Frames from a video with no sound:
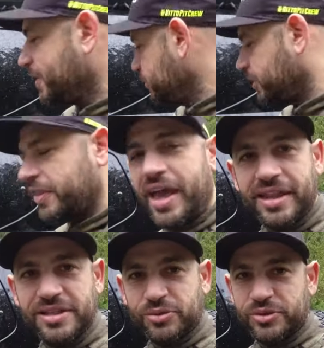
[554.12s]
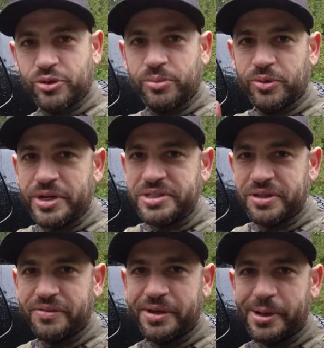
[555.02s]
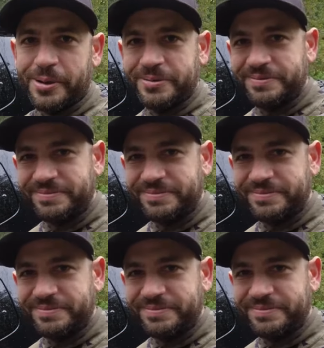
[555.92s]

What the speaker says: Other than that, let's resume the rest of the video.